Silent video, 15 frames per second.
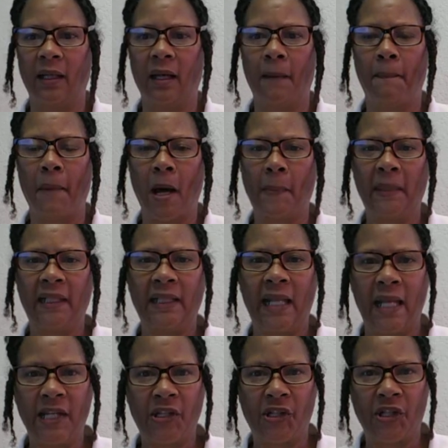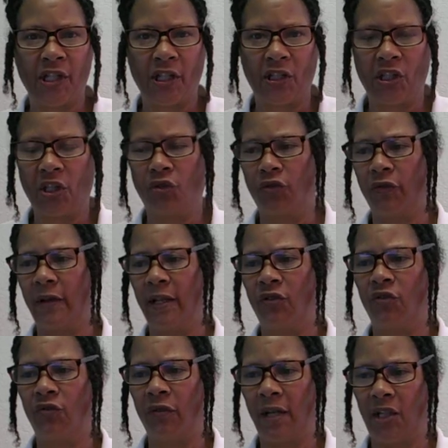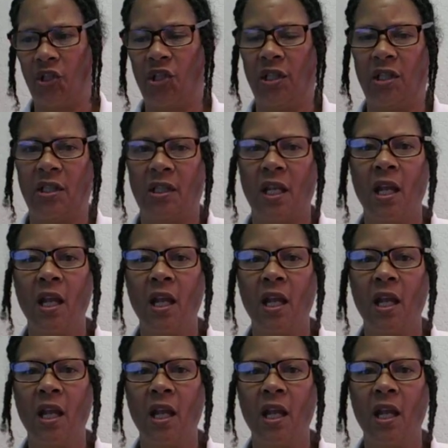abominations, the transgressions,